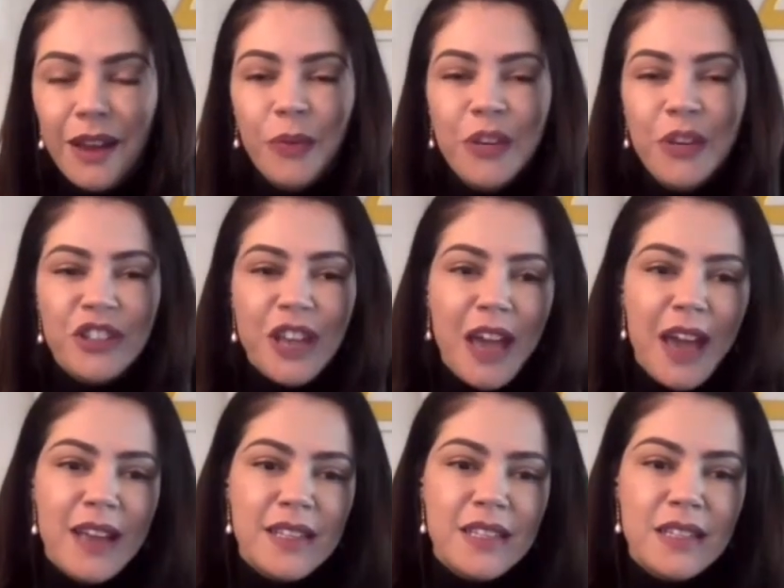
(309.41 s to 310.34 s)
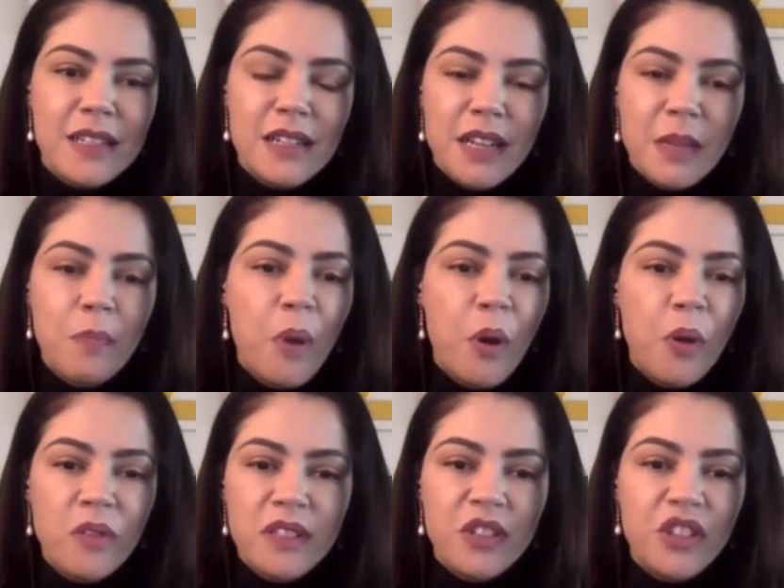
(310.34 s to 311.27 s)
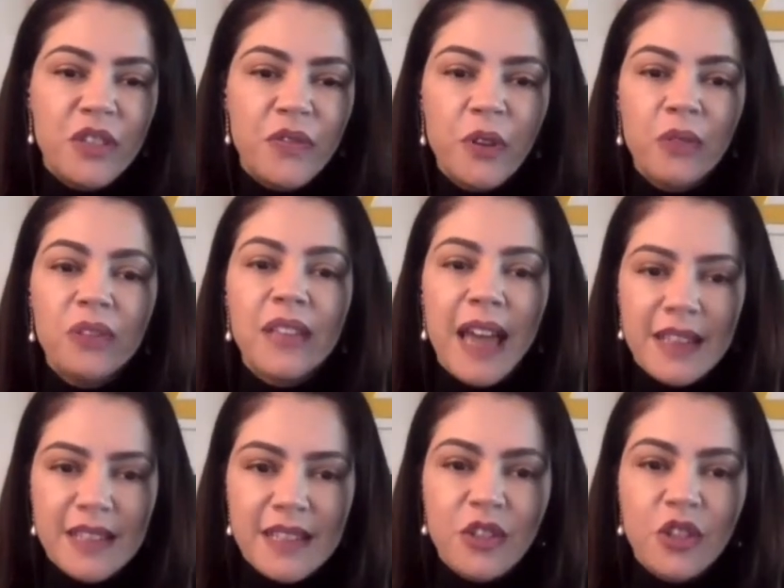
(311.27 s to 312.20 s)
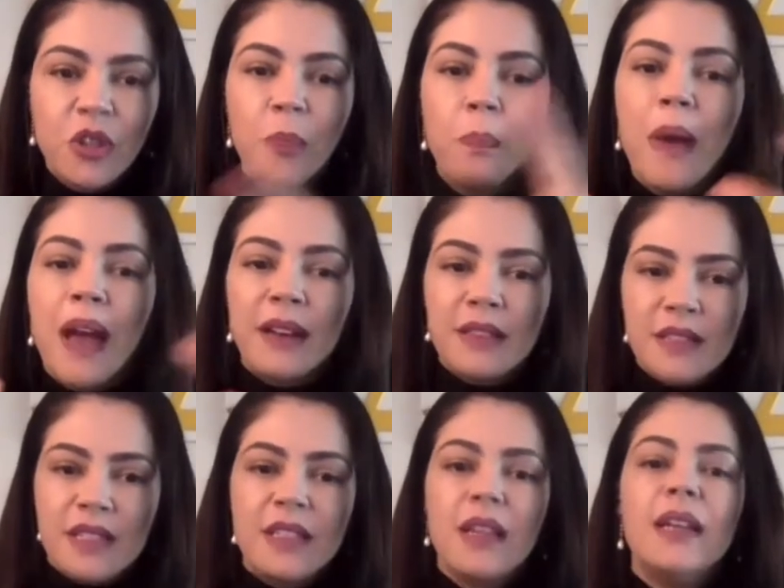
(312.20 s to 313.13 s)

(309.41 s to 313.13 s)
which has uh, imposed a difficult task to balance